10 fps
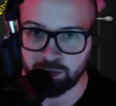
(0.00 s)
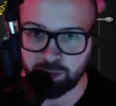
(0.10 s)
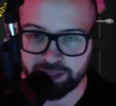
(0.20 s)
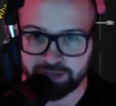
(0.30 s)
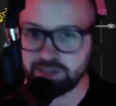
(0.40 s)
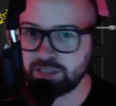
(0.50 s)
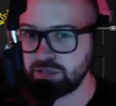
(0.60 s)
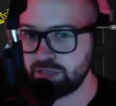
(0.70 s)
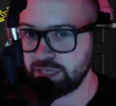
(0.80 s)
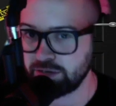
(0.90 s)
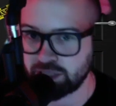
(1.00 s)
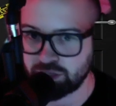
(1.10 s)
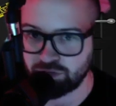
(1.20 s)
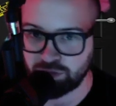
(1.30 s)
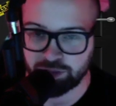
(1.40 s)
whether it's lyrics
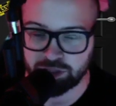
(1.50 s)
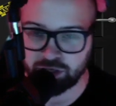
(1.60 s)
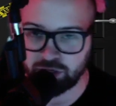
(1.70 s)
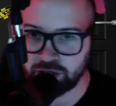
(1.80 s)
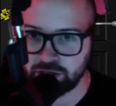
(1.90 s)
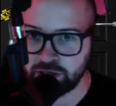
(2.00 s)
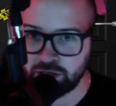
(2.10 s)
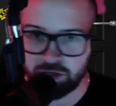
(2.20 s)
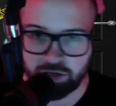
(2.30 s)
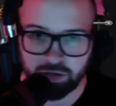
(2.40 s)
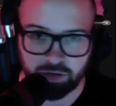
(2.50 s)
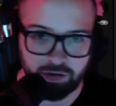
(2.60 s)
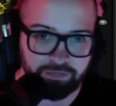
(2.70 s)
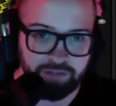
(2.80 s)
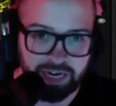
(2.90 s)
from the song or
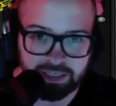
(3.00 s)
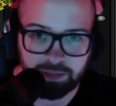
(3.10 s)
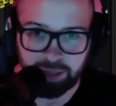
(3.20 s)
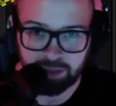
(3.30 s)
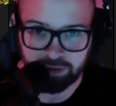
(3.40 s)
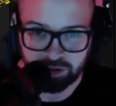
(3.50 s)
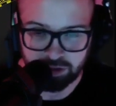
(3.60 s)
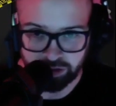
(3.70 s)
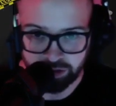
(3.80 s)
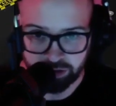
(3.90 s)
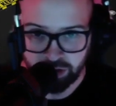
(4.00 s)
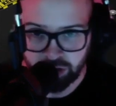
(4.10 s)
a fact about the song.